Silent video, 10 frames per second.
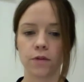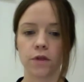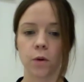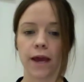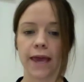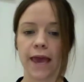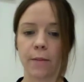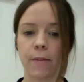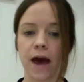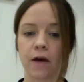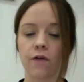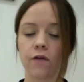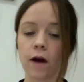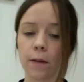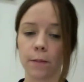So I came back
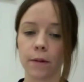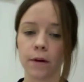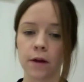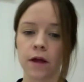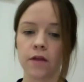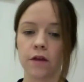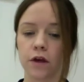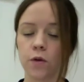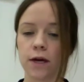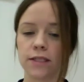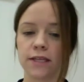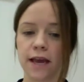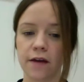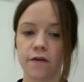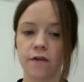from the
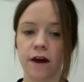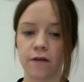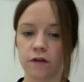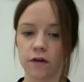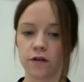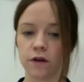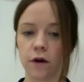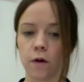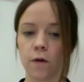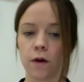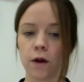USA 5 years ago.